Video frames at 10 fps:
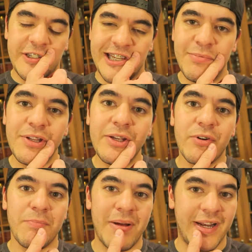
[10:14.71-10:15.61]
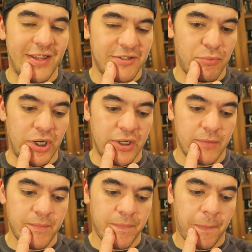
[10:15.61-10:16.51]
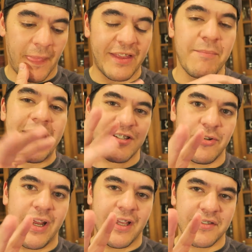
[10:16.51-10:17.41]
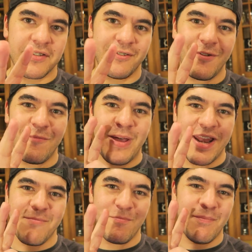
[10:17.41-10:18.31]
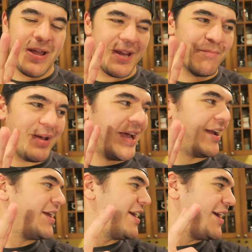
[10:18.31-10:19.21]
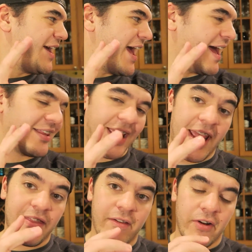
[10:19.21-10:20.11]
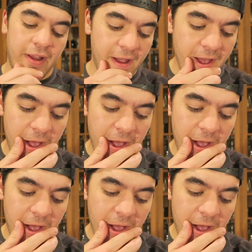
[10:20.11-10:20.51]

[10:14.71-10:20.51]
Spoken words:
Typically we're in bed at this point. Like the past 2 days. We've been in bed at like 8:30.